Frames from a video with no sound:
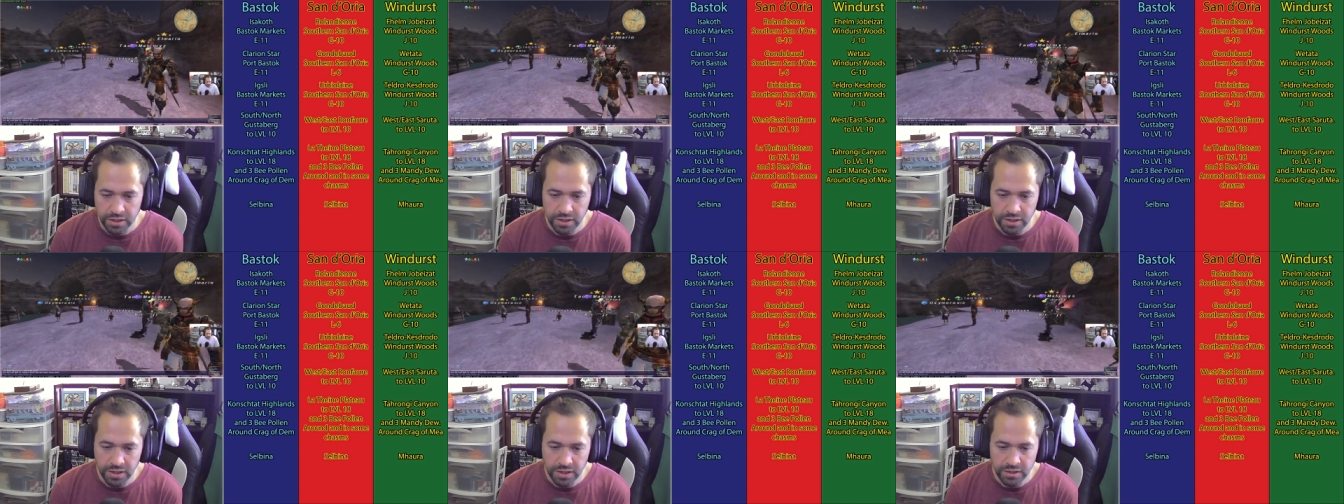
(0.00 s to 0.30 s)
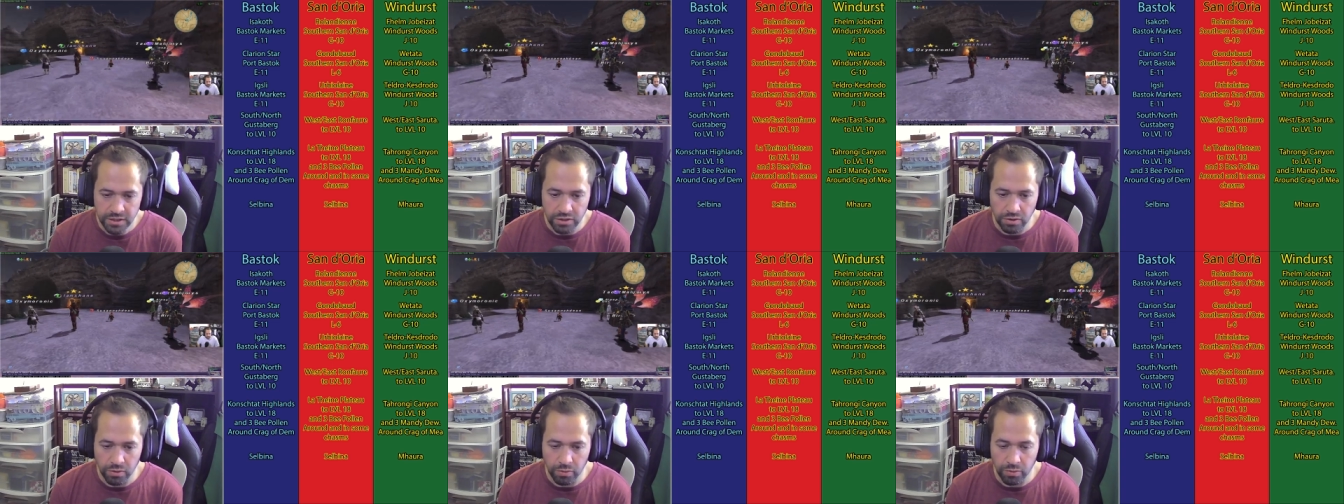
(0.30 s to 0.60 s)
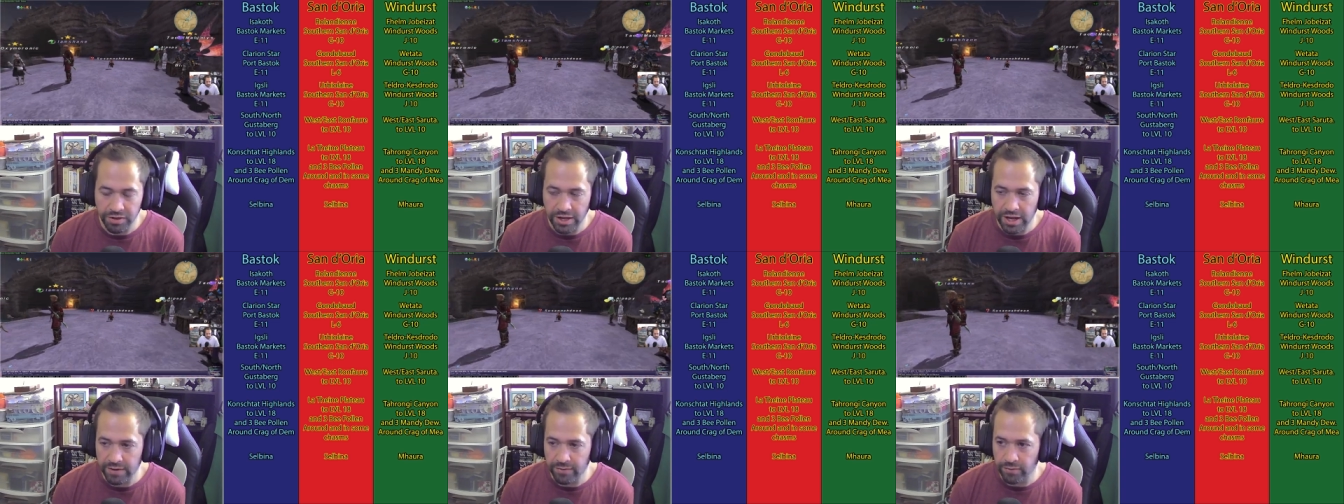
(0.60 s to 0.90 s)
So
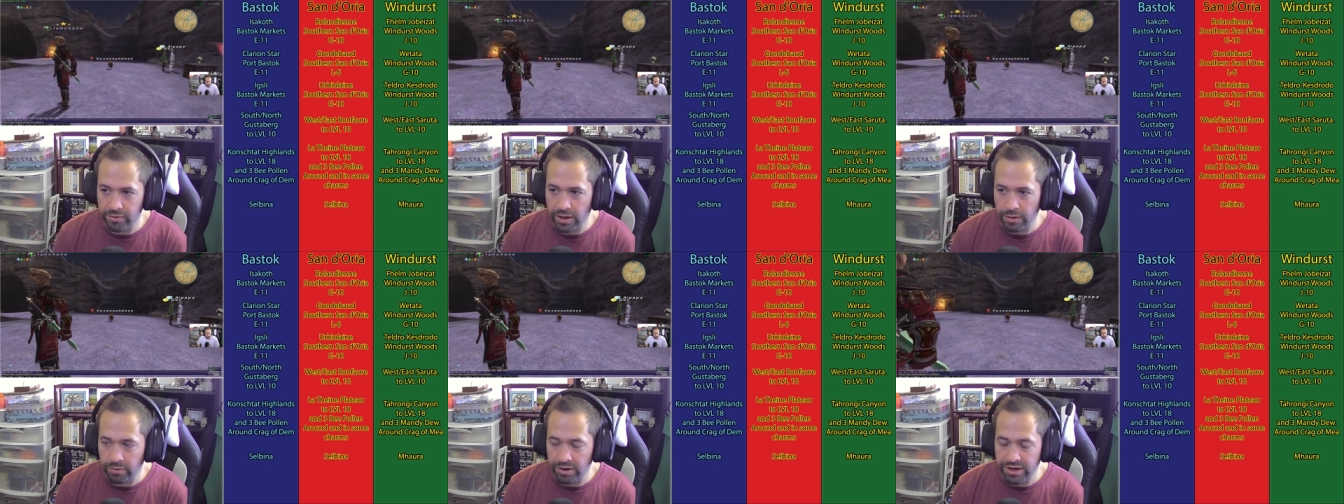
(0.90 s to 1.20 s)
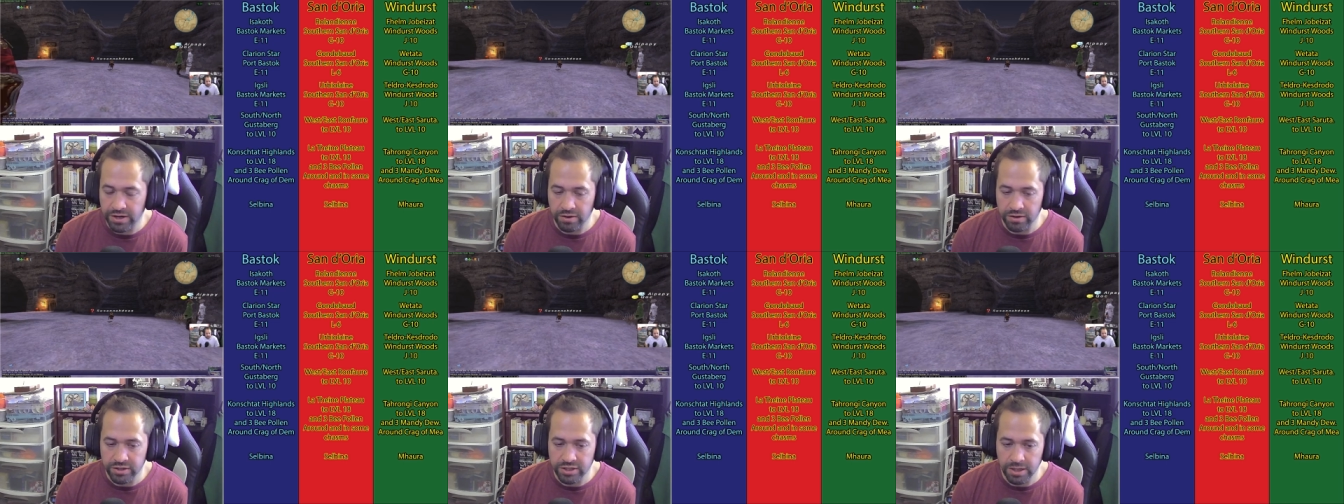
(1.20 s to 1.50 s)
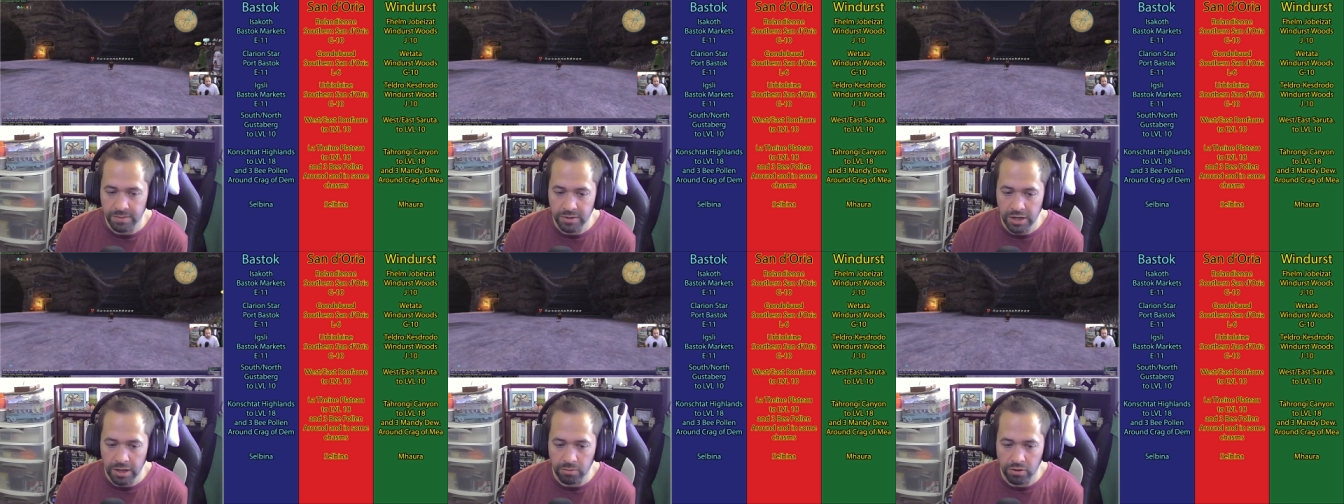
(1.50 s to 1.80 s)
that way your
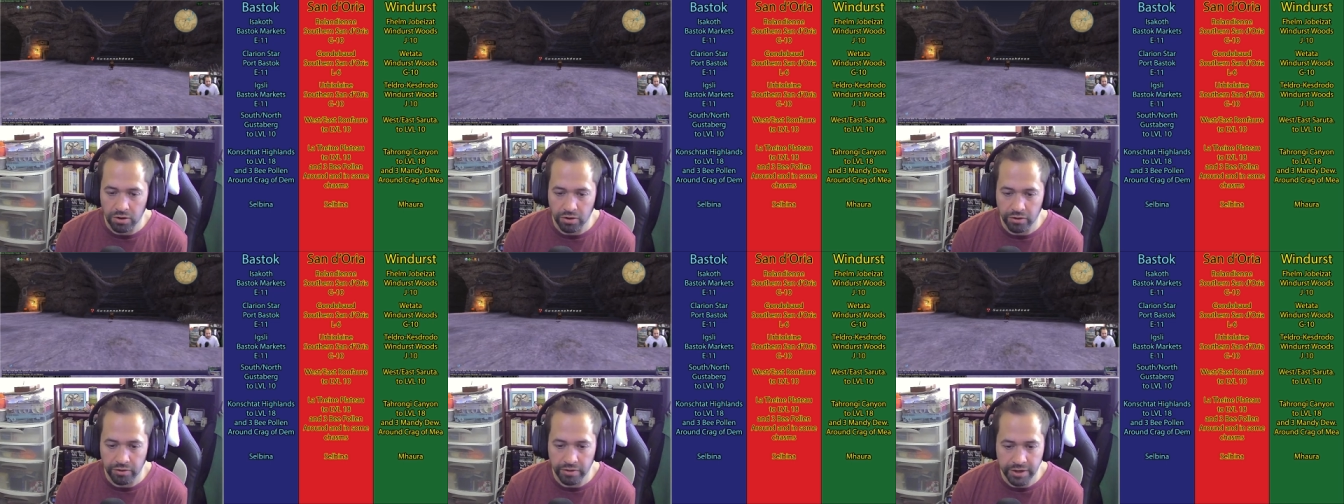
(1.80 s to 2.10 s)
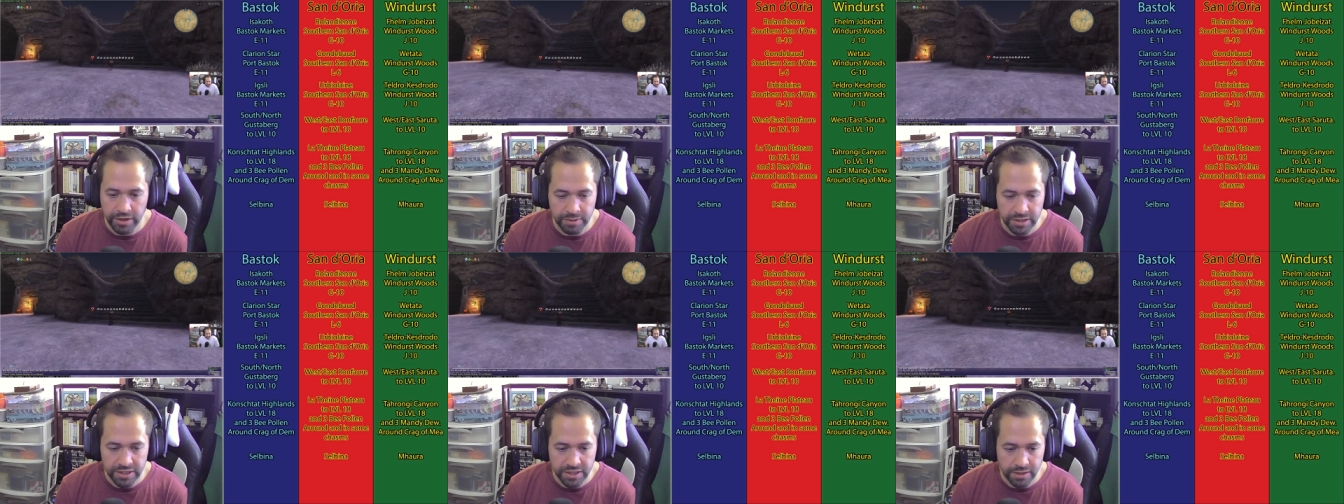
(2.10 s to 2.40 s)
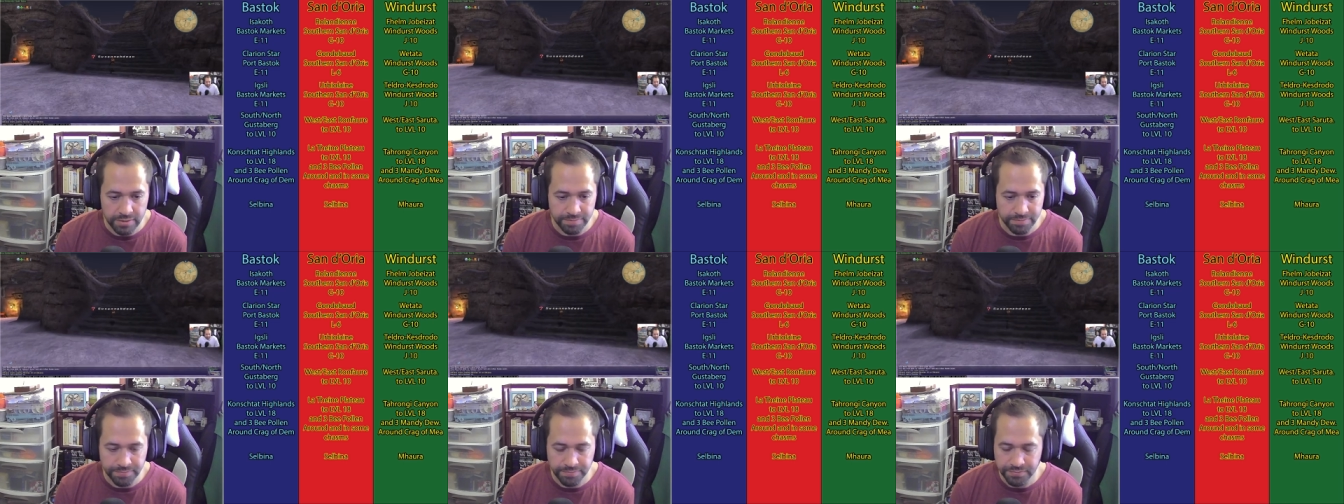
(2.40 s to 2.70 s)
sub job will already be
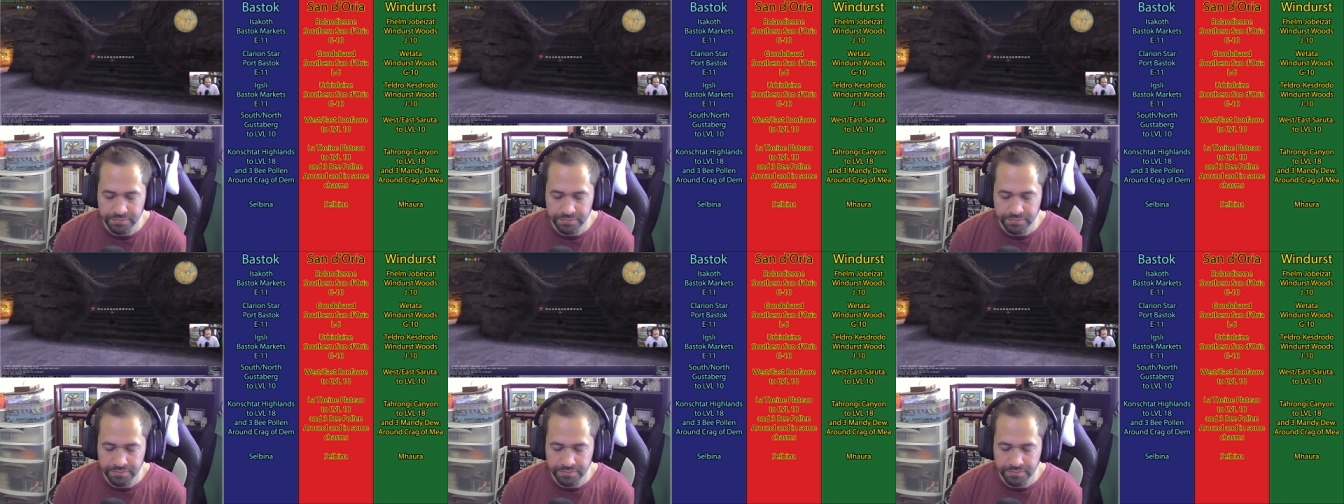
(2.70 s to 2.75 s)
done.